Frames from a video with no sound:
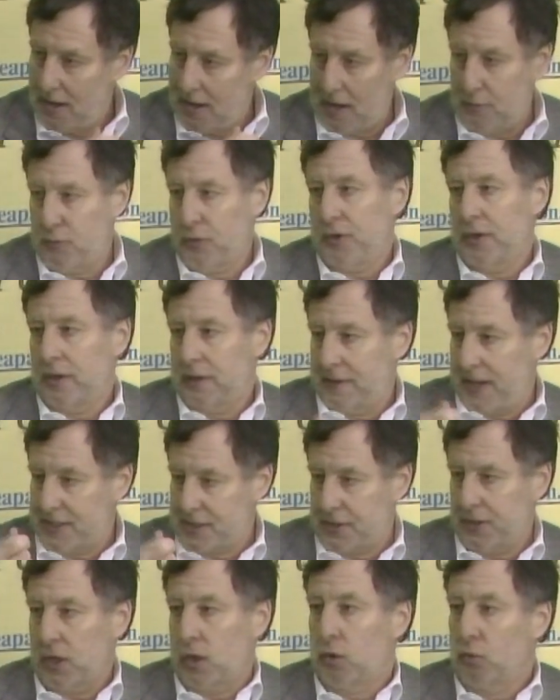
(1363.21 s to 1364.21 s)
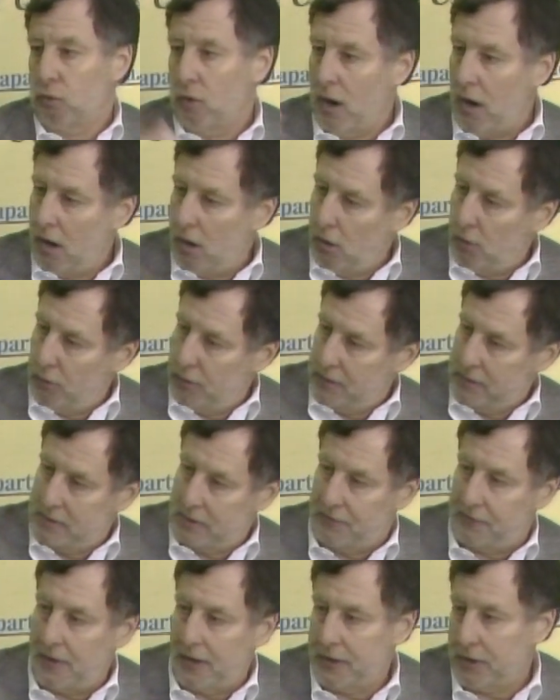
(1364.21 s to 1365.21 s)
and that's going to grow
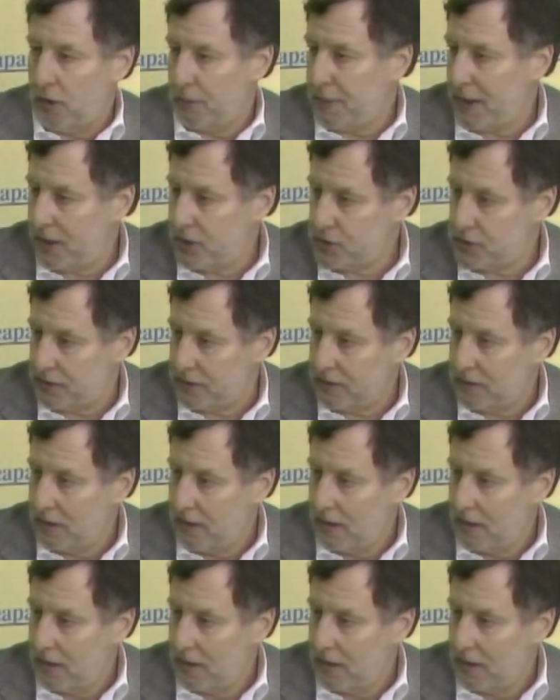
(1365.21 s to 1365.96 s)
to fund our pension.